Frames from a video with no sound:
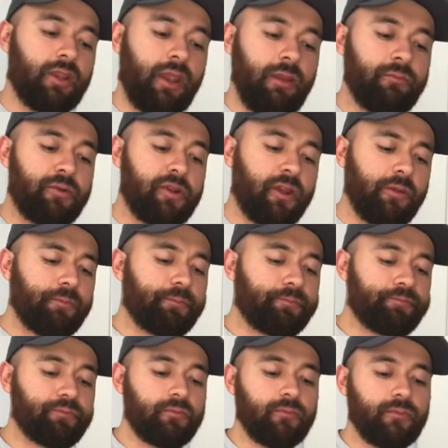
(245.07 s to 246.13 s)
Pretty good.
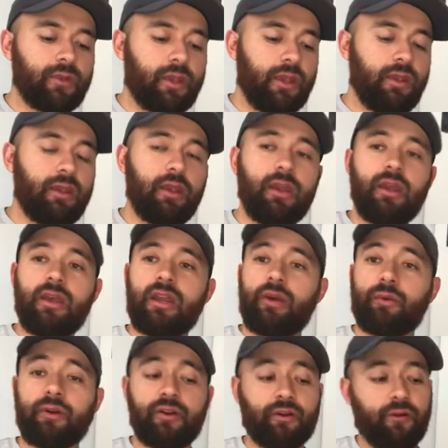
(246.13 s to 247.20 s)
Okay. And we're
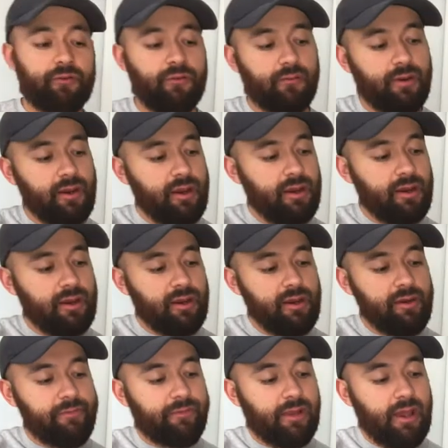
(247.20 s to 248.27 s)
going to go from E
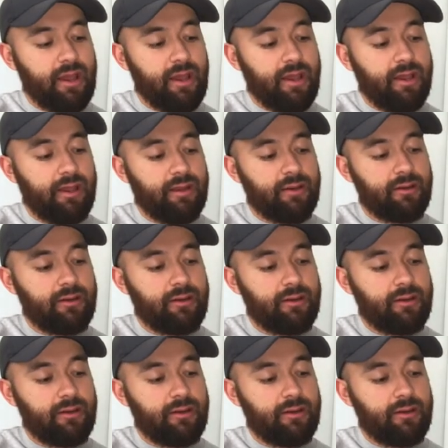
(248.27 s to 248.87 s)
flat